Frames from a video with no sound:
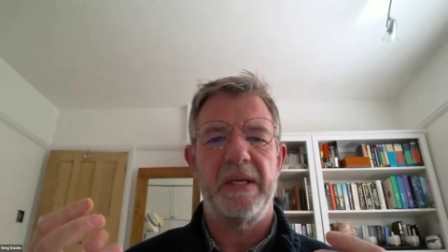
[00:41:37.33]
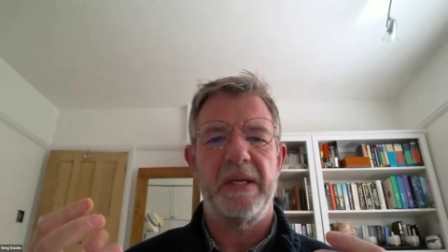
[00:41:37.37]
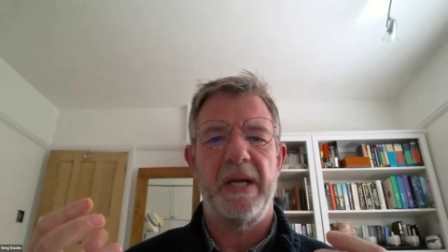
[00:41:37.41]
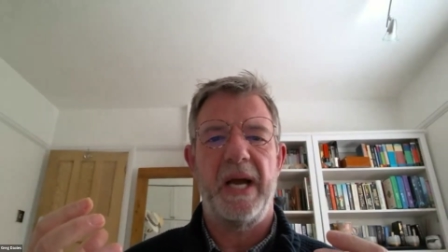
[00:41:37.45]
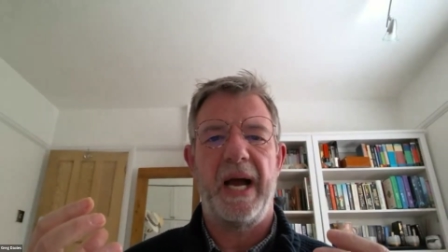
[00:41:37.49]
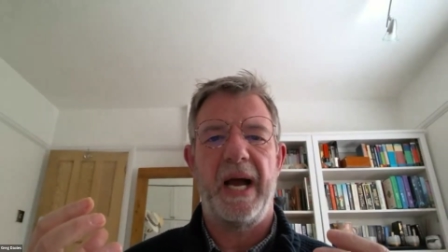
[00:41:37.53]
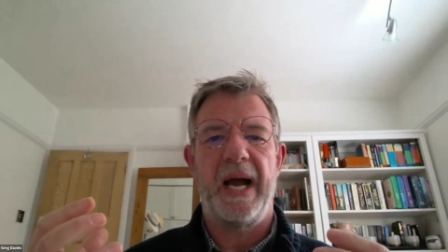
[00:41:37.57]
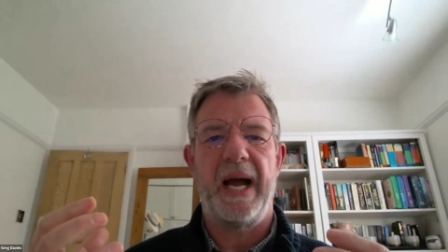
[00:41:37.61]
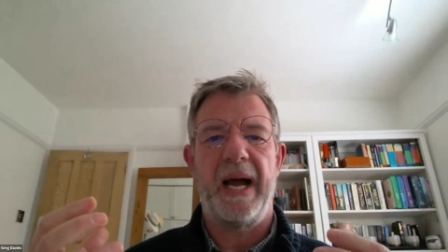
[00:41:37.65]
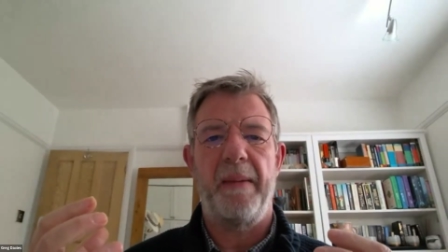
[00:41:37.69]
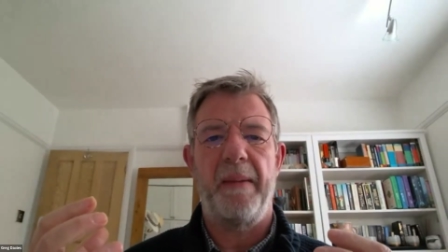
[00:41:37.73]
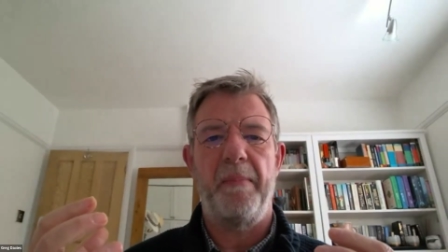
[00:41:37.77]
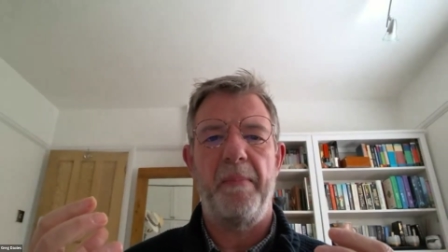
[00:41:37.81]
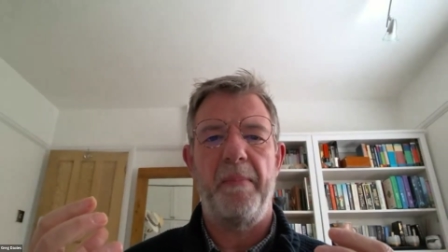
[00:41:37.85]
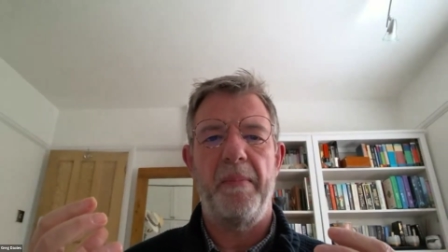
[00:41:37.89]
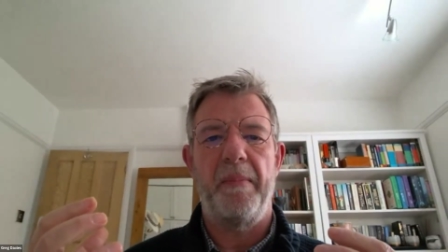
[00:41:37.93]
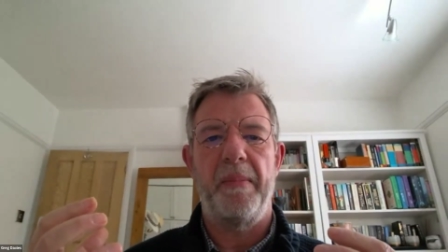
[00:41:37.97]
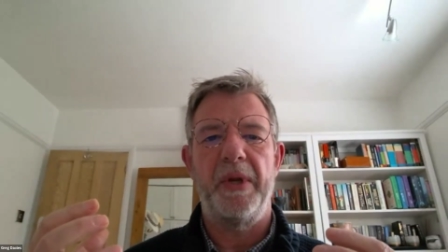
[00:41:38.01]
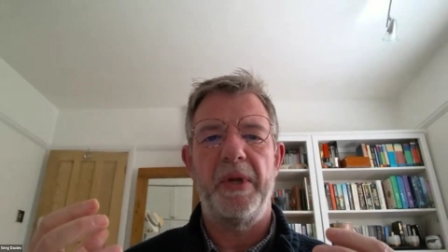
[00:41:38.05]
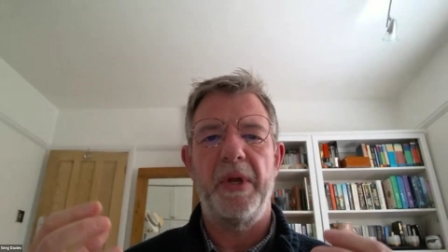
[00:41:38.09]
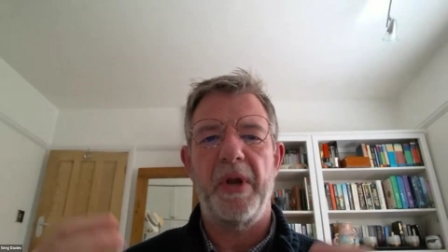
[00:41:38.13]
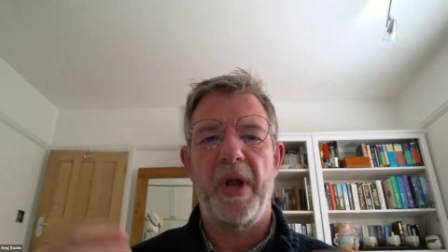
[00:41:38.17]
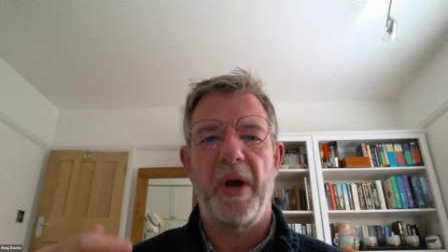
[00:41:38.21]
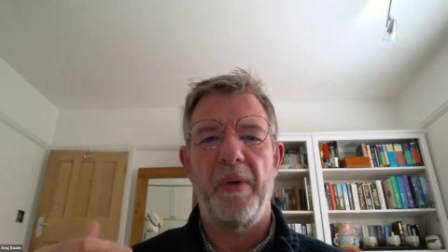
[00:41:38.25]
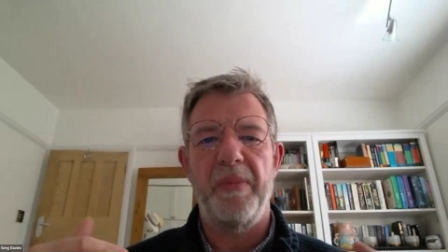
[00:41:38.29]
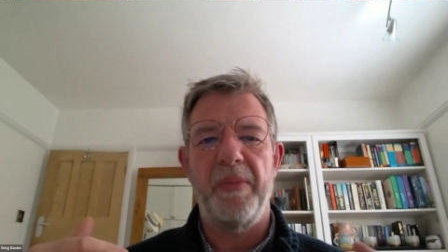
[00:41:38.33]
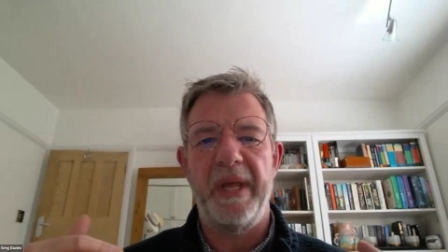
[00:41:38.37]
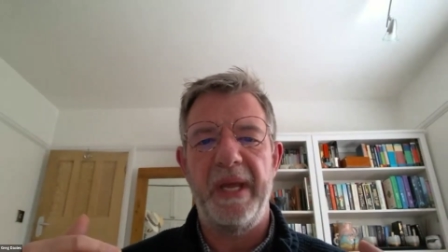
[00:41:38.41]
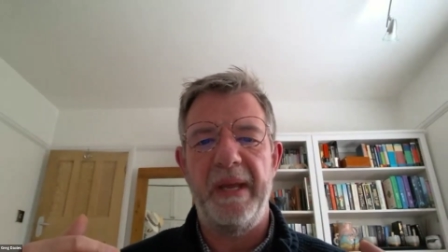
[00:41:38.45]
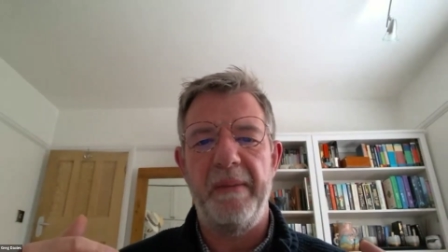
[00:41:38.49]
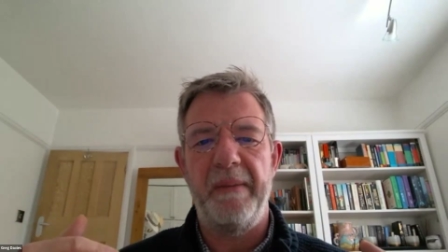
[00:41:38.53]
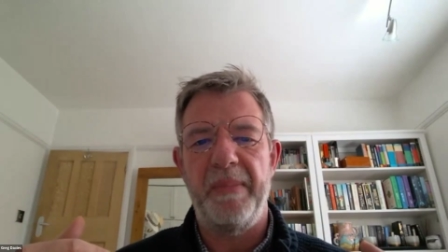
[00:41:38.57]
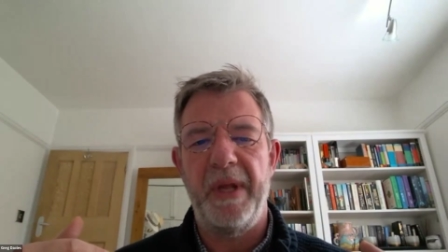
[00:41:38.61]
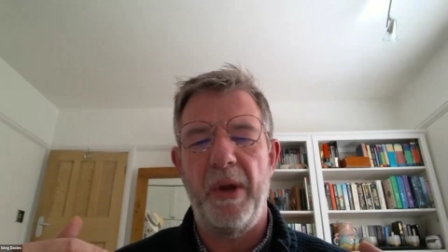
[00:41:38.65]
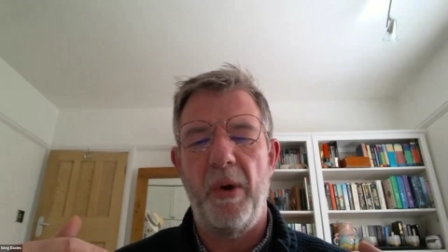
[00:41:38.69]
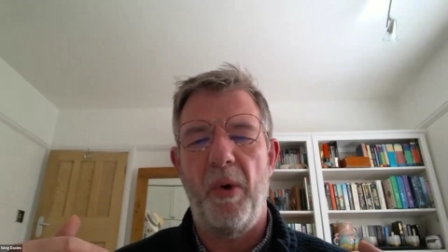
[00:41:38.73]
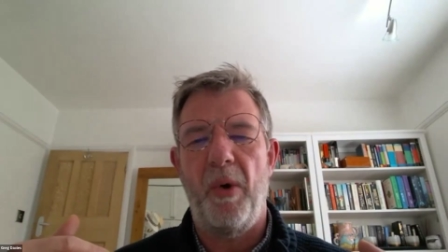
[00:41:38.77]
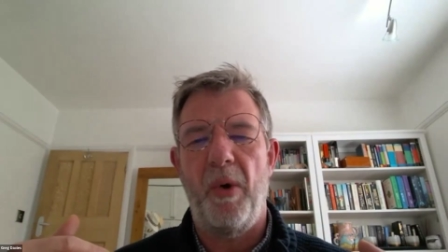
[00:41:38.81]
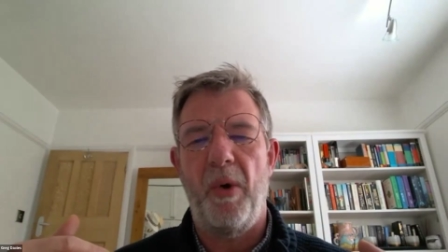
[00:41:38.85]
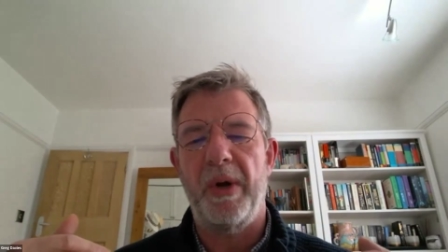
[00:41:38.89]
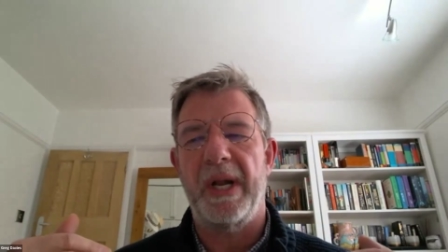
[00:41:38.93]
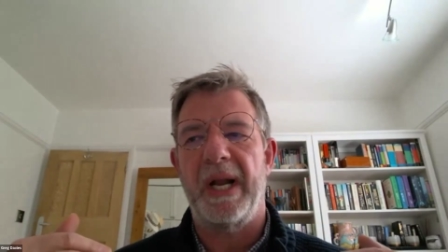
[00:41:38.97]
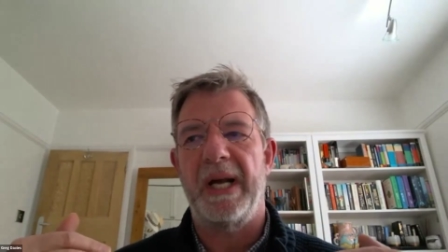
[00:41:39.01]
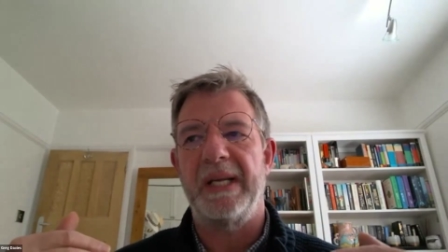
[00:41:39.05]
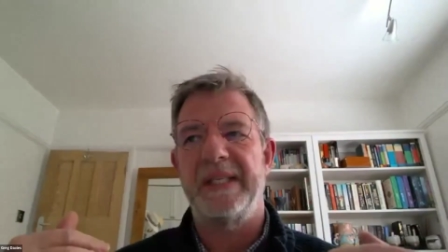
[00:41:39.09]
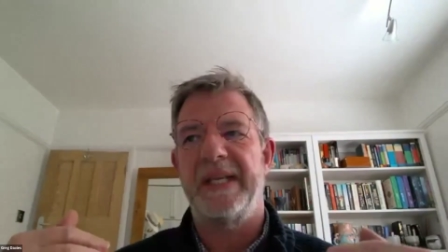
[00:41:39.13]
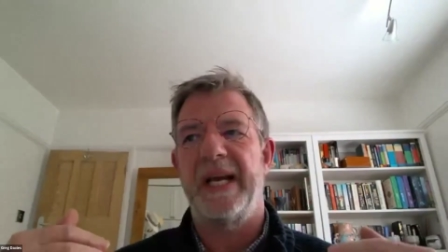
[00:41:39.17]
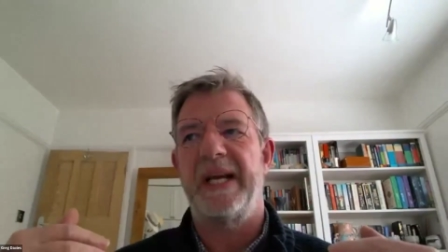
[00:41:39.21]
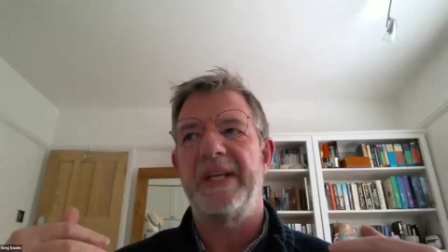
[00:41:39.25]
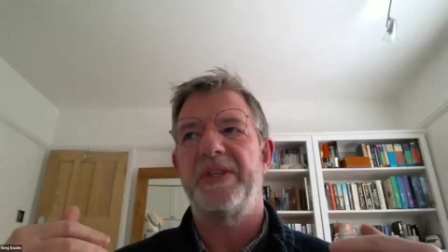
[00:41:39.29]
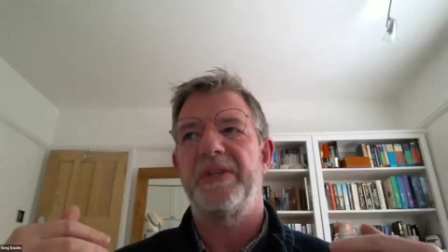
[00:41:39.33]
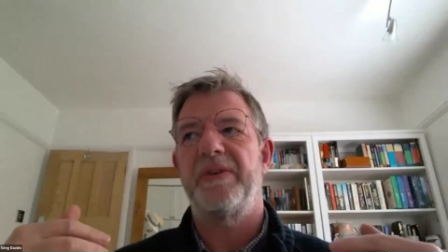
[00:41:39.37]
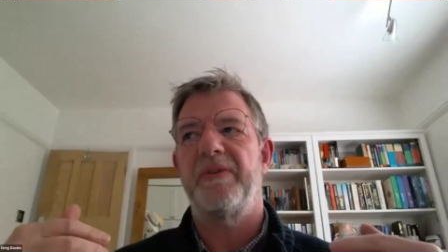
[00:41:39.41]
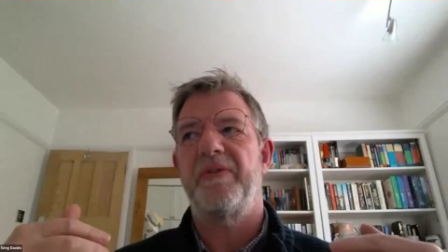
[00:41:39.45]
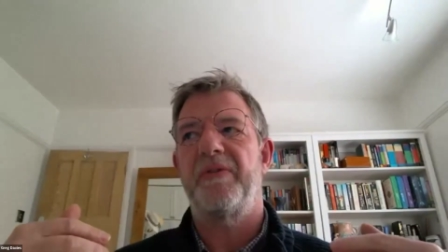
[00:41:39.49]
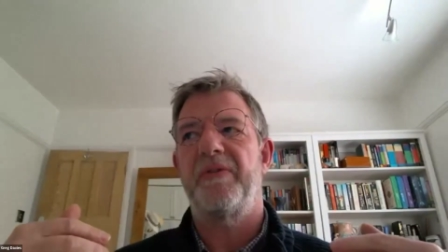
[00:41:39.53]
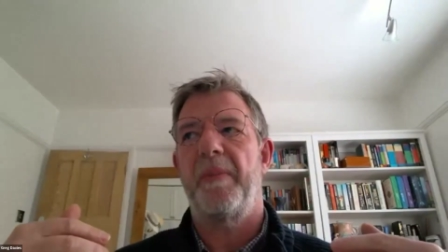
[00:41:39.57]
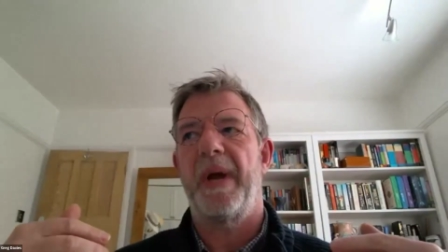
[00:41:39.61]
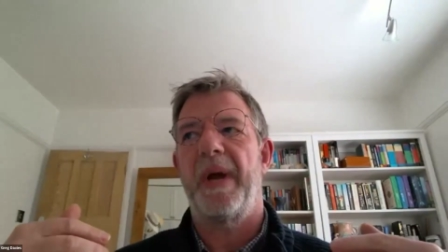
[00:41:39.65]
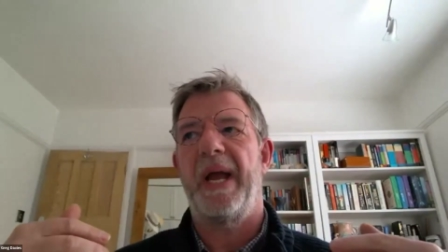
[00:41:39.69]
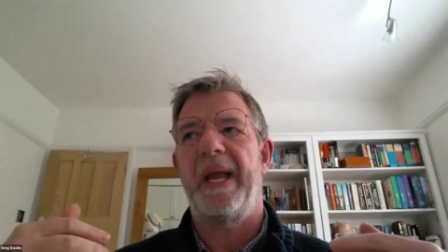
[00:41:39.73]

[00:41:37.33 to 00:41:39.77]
the organization